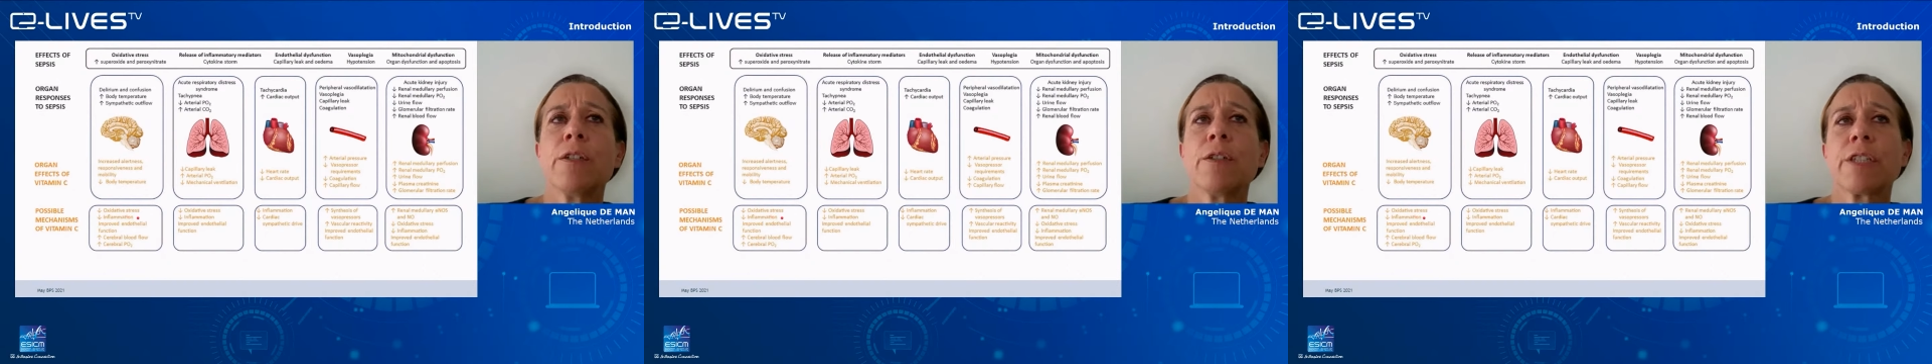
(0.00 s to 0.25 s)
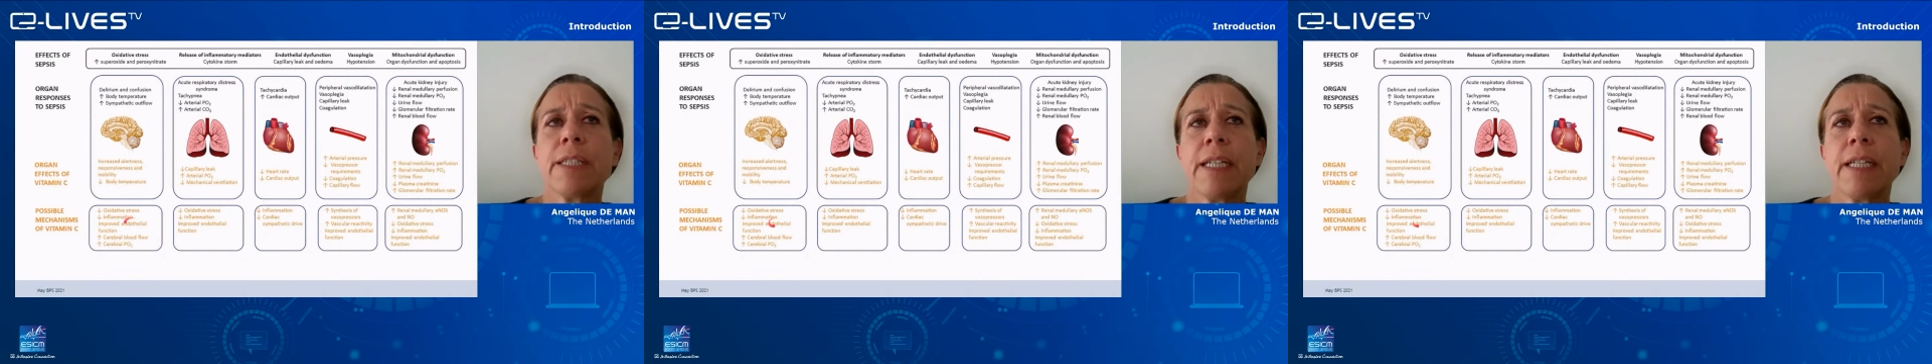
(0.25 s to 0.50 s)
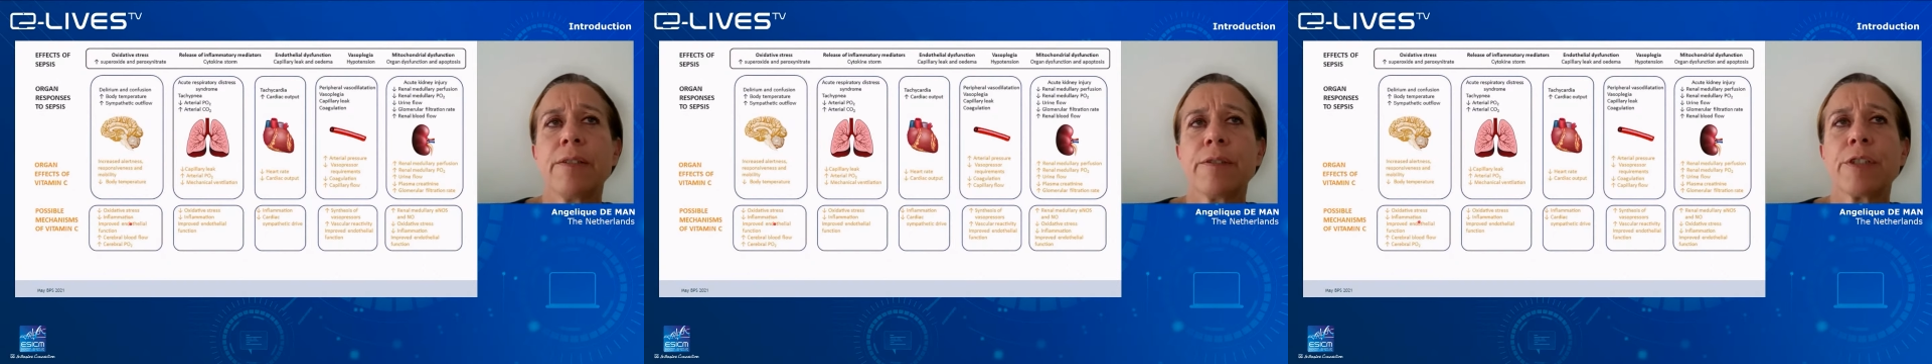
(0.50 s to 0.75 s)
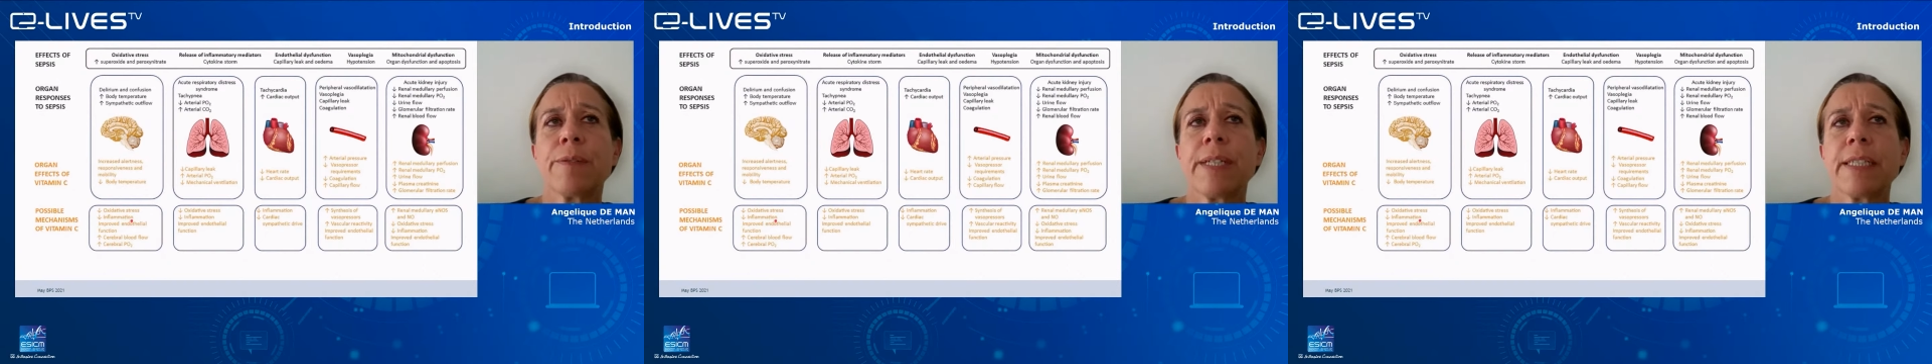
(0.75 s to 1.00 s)
oxidative
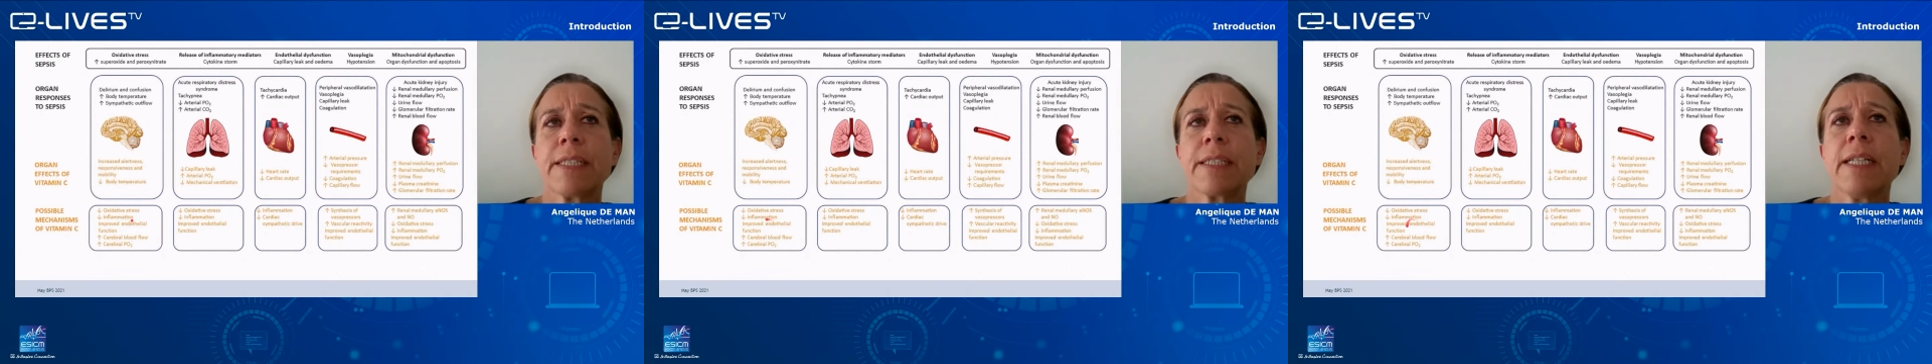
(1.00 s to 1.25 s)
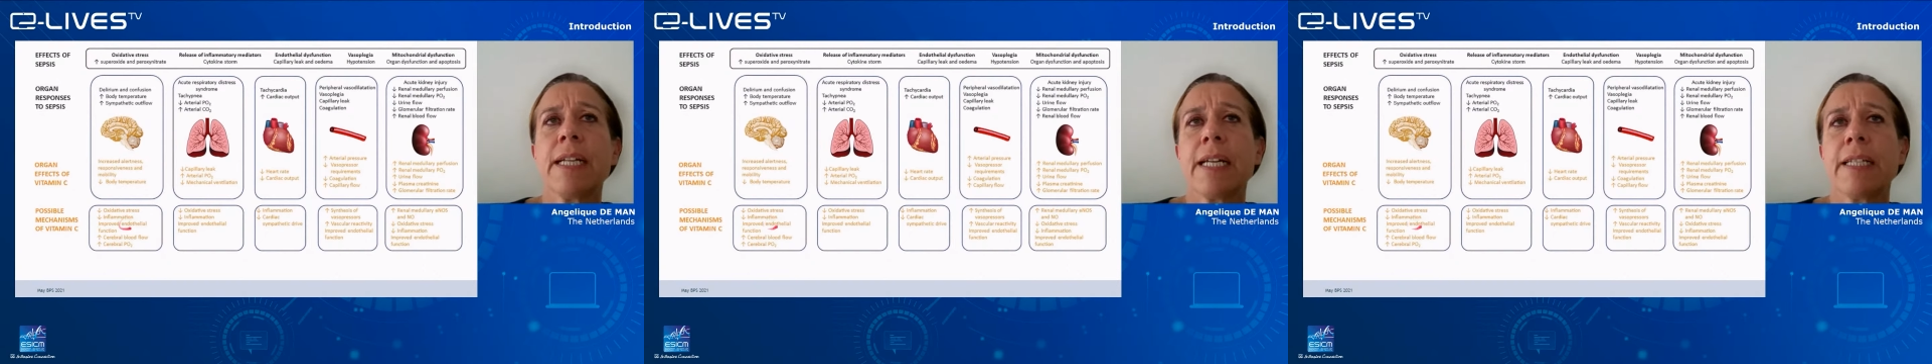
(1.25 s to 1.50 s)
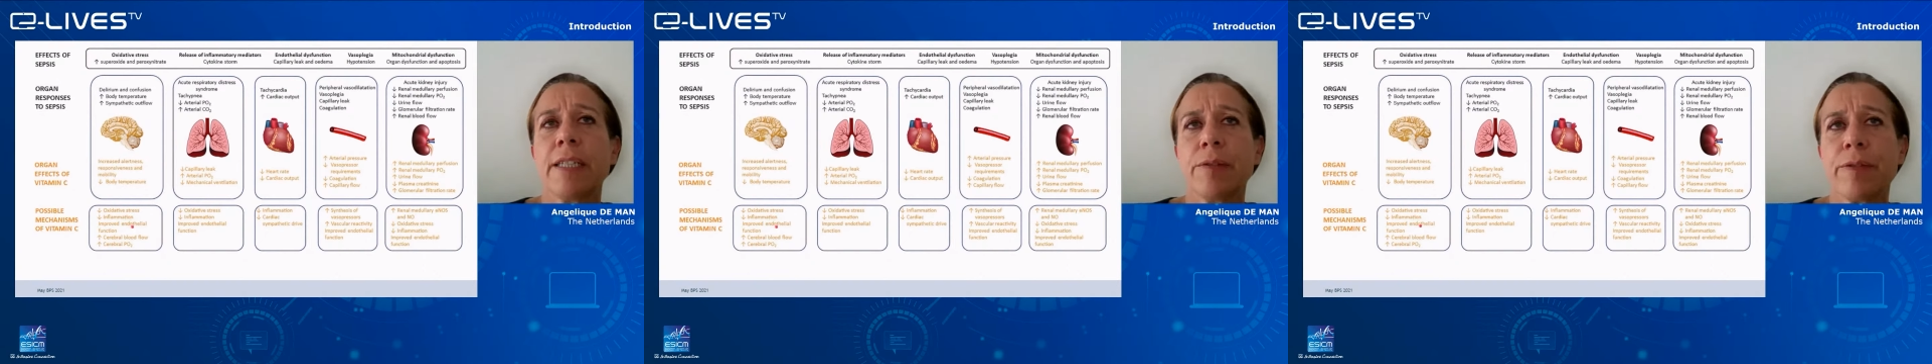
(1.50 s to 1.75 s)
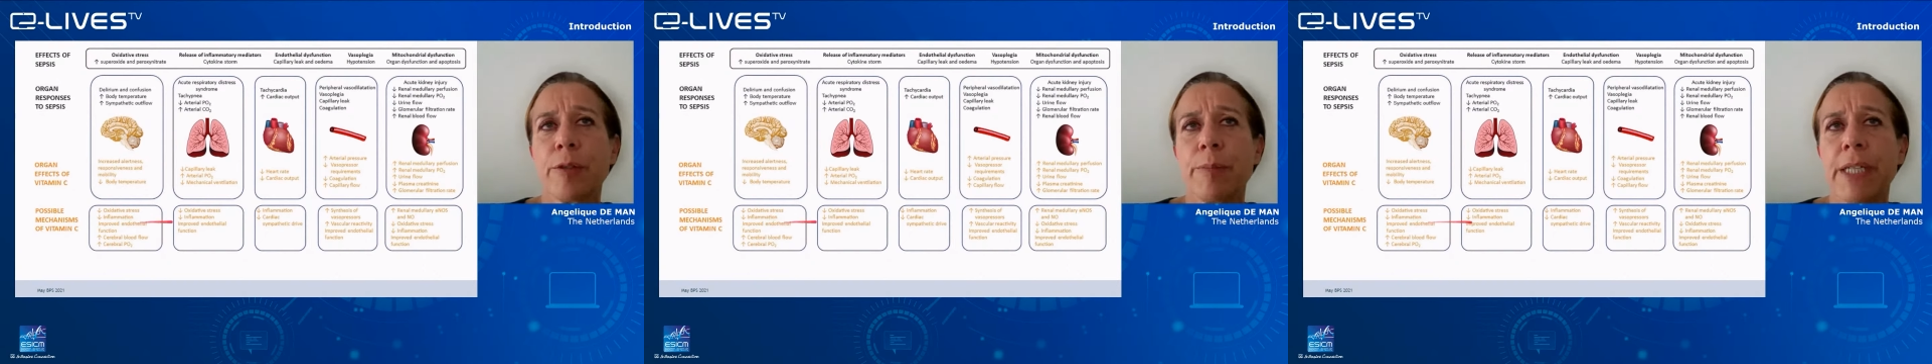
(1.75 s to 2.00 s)
stress and
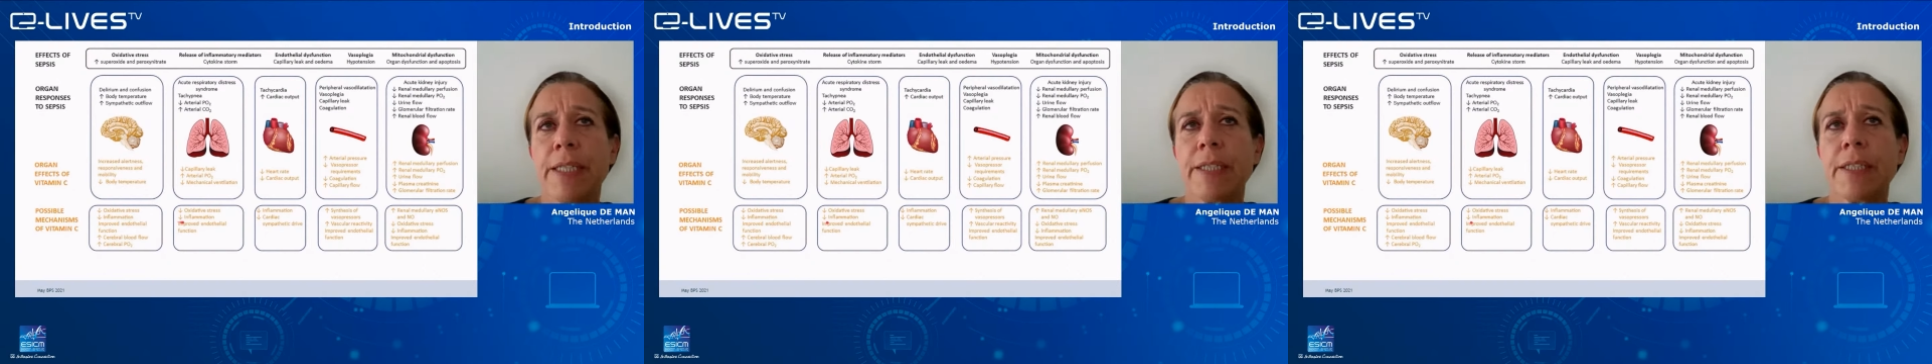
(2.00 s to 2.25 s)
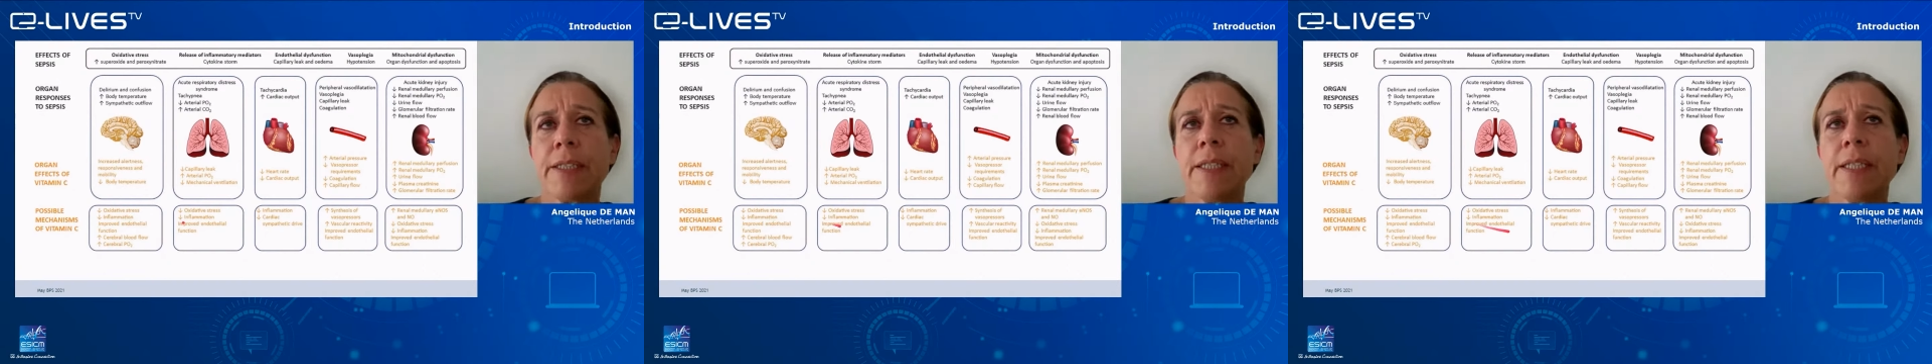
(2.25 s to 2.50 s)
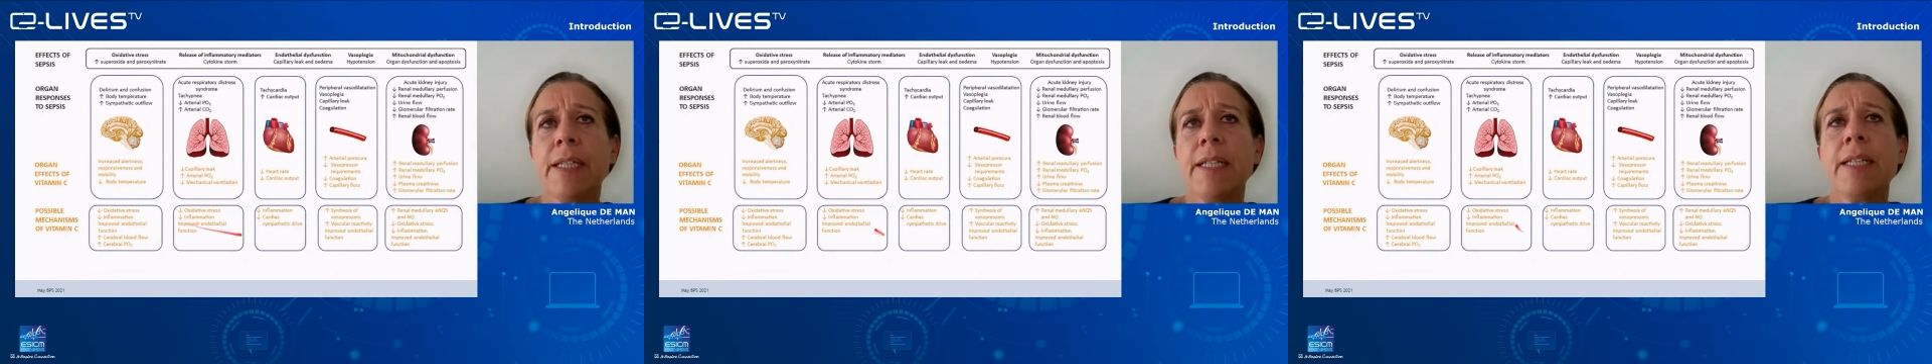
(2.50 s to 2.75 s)
inflammation.